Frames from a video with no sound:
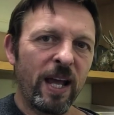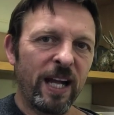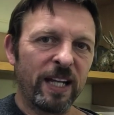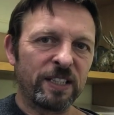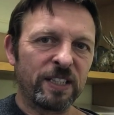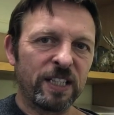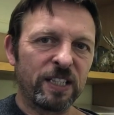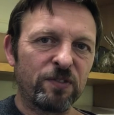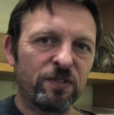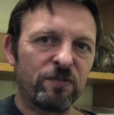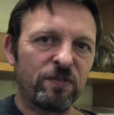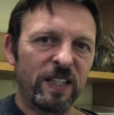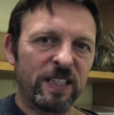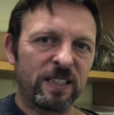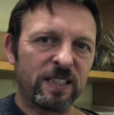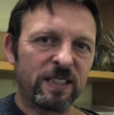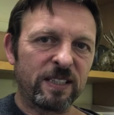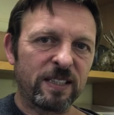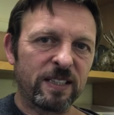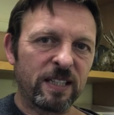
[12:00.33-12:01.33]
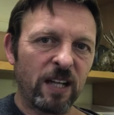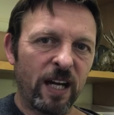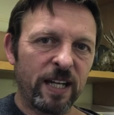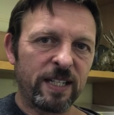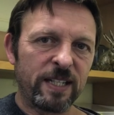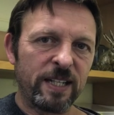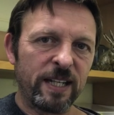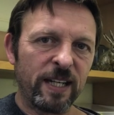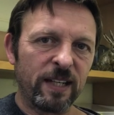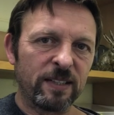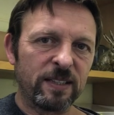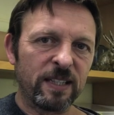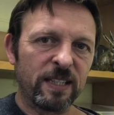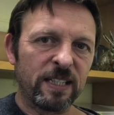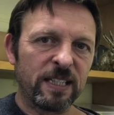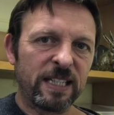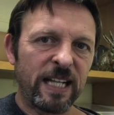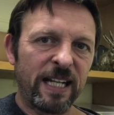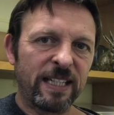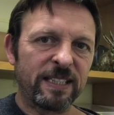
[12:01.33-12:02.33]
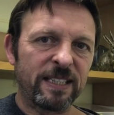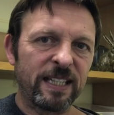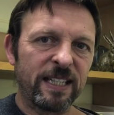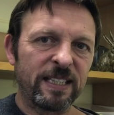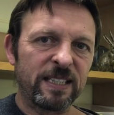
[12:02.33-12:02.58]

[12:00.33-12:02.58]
and fists tightening under the desk,